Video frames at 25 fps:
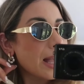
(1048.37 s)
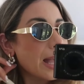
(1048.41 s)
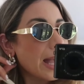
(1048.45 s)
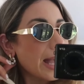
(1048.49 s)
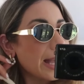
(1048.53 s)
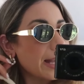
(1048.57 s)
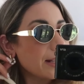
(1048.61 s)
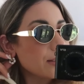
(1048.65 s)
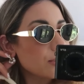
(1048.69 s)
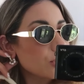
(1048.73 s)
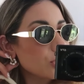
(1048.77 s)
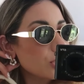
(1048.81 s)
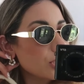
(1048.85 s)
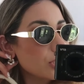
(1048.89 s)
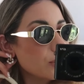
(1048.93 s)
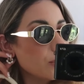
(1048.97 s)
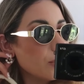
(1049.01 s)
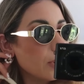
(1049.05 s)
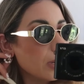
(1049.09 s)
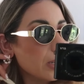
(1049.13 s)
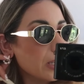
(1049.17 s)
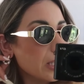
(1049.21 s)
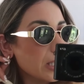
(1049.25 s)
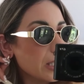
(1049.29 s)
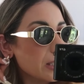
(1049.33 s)
And she's
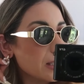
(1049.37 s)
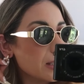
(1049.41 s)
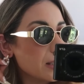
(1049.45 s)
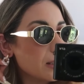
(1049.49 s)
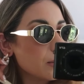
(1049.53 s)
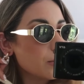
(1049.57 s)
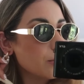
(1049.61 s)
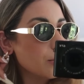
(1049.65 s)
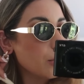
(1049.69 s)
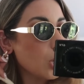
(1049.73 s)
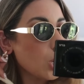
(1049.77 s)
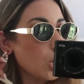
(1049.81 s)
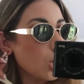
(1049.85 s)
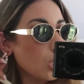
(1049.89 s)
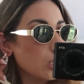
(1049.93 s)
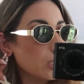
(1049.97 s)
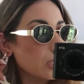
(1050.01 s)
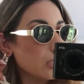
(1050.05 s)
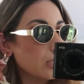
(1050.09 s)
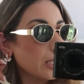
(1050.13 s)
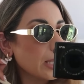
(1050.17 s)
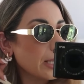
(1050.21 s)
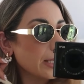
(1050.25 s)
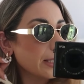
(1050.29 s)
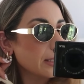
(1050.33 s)
wearing small,
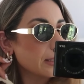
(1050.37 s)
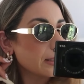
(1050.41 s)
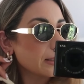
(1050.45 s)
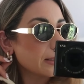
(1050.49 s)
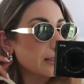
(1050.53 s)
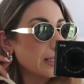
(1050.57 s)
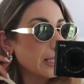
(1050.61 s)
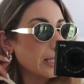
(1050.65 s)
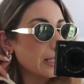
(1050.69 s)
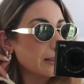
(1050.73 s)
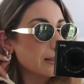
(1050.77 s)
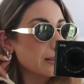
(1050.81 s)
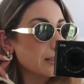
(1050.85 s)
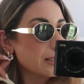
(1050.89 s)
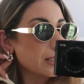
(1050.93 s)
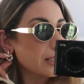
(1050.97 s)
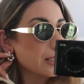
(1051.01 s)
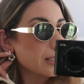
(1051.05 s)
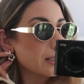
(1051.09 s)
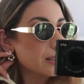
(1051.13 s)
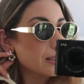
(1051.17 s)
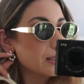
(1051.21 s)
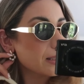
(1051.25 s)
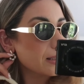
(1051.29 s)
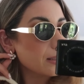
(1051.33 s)
like
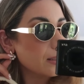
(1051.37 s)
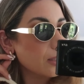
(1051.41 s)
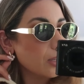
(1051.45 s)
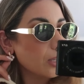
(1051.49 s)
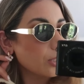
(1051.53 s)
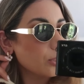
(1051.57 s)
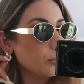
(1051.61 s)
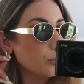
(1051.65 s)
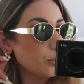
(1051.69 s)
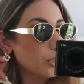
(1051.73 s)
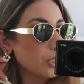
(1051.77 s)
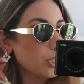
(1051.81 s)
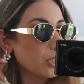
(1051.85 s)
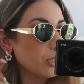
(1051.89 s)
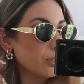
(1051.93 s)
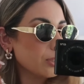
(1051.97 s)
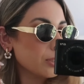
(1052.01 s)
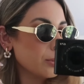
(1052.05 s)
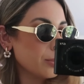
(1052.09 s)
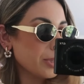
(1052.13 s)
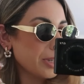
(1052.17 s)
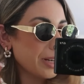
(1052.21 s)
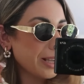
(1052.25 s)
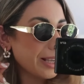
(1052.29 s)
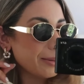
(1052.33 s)
dainty stud
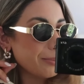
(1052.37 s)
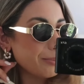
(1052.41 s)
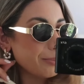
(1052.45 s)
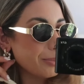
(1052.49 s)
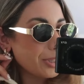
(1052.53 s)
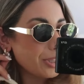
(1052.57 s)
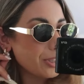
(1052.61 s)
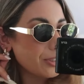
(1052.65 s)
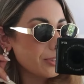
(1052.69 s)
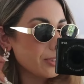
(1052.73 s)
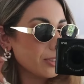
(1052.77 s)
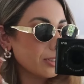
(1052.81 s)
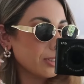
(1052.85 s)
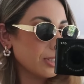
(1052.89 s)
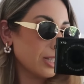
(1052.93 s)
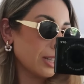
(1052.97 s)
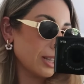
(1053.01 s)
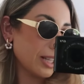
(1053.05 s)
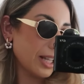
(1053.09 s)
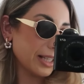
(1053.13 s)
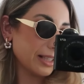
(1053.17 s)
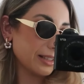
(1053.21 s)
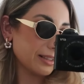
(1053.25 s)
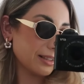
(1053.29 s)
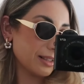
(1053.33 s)
pearls, but I personally
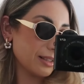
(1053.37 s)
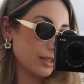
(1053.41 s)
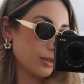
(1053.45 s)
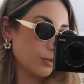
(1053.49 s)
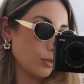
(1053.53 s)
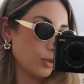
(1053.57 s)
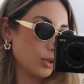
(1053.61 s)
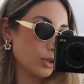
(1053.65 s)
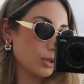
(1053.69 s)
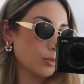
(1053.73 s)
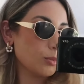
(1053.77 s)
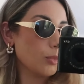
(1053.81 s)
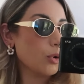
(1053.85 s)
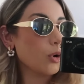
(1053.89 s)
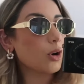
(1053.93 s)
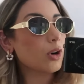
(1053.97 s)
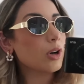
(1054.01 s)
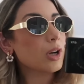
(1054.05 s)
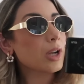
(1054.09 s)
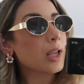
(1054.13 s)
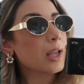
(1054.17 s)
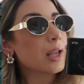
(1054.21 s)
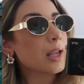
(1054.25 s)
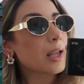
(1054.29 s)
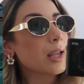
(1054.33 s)
like these ones
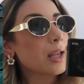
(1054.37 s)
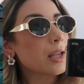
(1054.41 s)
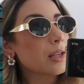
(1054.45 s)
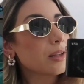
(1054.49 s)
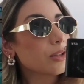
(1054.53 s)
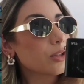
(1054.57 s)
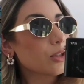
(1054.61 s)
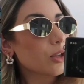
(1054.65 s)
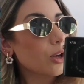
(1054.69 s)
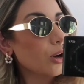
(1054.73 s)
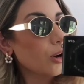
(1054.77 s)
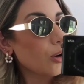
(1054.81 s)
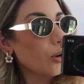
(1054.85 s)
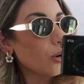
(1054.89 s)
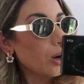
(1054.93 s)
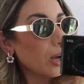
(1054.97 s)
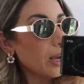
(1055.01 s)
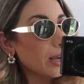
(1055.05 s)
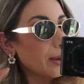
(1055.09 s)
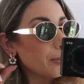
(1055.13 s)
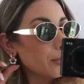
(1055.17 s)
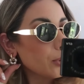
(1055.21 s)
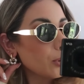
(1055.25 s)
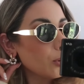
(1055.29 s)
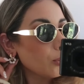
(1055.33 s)
more, so
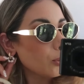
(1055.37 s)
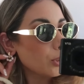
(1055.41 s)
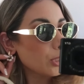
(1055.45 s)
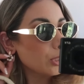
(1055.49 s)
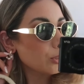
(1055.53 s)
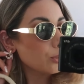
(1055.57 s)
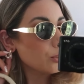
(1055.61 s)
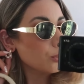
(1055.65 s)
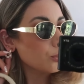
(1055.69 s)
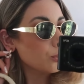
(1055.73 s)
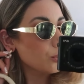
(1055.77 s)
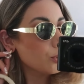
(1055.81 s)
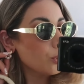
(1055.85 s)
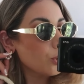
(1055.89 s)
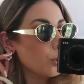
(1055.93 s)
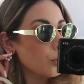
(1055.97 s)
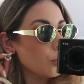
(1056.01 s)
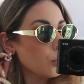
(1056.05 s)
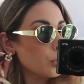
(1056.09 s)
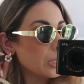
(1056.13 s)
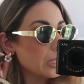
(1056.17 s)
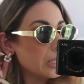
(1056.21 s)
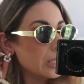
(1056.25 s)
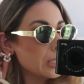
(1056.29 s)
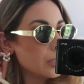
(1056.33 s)
I'm going to go
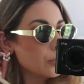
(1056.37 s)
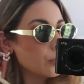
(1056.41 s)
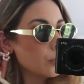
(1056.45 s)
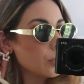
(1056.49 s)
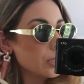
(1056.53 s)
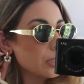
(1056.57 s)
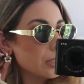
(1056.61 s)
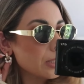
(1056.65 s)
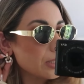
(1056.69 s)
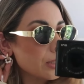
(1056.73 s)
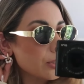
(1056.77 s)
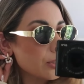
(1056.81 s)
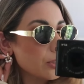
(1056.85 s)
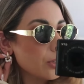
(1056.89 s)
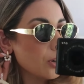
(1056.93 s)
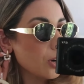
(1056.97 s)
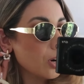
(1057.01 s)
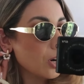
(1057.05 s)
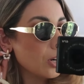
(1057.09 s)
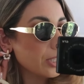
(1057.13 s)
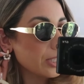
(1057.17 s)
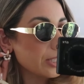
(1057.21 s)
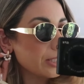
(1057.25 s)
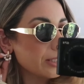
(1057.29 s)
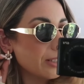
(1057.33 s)
with these ones. These are
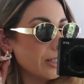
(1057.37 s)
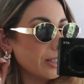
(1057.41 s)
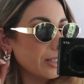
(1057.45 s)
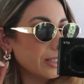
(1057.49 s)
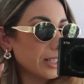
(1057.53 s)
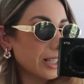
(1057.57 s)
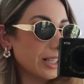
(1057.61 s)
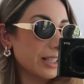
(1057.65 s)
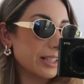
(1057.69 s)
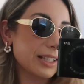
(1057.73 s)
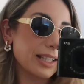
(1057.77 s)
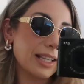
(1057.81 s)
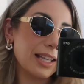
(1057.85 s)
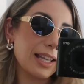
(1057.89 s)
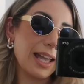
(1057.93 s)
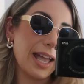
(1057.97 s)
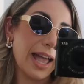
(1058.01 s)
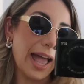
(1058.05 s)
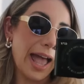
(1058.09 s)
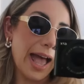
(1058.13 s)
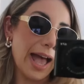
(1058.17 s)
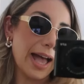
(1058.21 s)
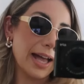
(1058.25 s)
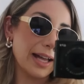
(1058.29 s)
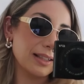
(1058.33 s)
Argi Danieli.
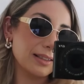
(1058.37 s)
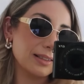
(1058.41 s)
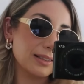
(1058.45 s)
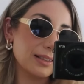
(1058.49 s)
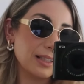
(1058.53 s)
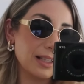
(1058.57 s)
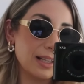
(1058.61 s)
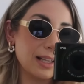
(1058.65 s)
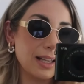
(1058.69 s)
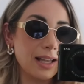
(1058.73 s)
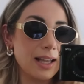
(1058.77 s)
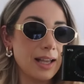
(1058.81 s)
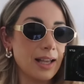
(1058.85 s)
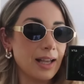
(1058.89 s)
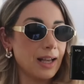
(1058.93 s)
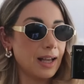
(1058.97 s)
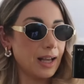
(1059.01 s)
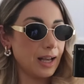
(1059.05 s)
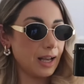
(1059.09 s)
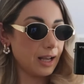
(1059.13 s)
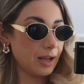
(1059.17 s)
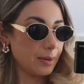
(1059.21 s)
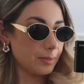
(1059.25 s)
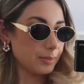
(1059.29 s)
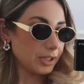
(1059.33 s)

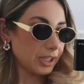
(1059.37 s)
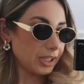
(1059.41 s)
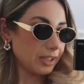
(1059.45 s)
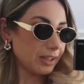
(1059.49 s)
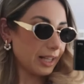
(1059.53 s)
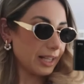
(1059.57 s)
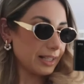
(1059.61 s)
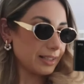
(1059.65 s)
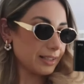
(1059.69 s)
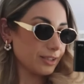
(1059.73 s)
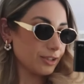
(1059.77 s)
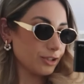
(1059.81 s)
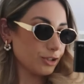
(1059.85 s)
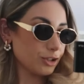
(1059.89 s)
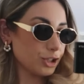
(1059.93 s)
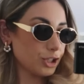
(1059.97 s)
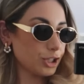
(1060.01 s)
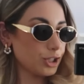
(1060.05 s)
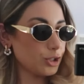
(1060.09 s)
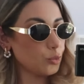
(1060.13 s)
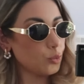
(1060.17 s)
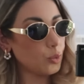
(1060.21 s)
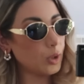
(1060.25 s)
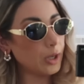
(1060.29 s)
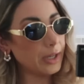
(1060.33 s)
And the glasses,
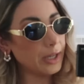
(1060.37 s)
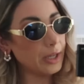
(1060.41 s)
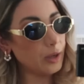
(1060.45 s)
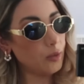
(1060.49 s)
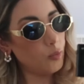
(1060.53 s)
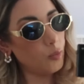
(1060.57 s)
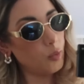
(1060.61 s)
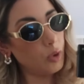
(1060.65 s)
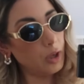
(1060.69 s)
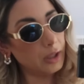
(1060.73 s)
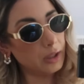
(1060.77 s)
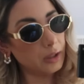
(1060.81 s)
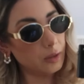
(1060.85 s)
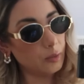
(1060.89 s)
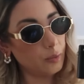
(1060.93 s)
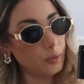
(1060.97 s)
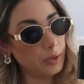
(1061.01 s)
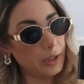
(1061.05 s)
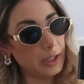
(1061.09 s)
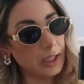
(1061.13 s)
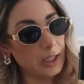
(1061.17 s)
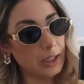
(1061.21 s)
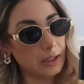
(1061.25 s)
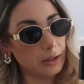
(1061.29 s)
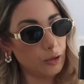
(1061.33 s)
she's wearing one
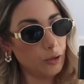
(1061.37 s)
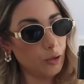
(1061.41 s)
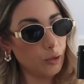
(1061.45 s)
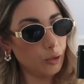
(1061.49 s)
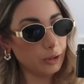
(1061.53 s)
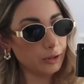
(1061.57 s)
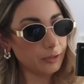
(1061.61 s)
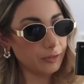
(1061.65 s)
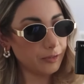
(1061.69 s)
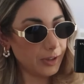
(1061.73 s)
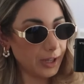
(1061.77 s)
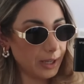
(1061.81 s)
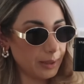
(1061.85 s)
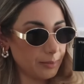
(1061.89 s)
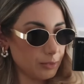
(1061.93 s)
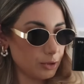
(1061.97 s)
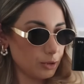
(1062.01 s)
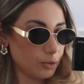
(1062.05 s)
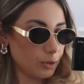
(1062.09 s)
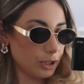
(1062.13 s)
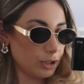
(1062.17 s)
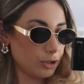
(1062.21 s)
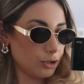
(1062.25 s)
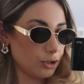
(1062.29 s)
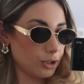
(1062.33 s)
with gold frame,
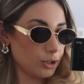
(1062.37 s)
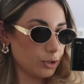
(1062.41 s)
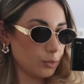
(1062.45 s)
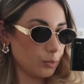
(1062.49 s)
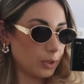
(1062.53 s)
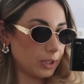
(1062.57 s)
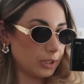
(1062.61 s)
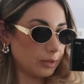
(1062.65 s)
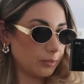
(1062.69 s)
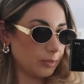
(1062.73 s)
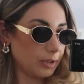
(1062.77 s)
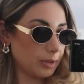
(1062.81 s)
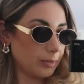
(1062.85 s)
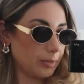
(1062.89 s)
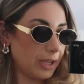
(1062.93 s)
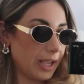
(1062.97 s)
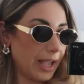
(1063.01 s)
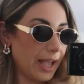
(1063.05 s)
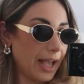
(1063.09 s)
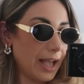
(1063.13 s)
so I just went with my